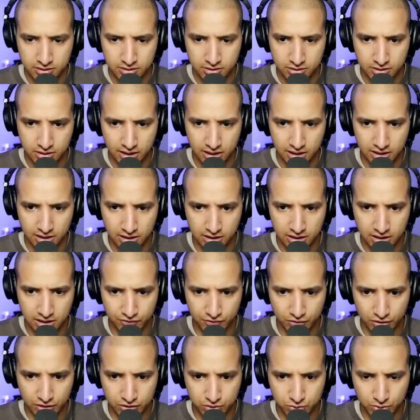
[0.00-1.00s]
Okay, luckily
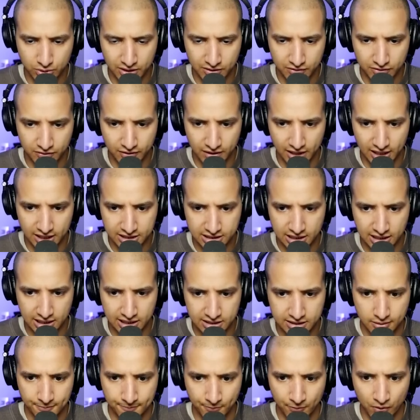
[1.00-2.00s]
for us we have a
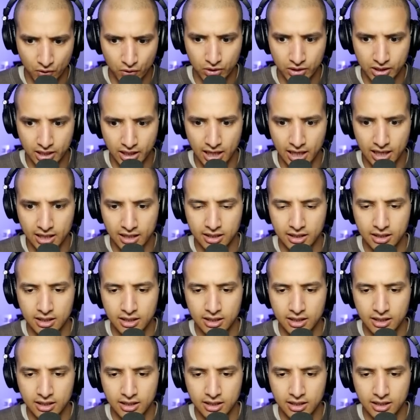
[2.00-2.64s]
flashlight. Okay.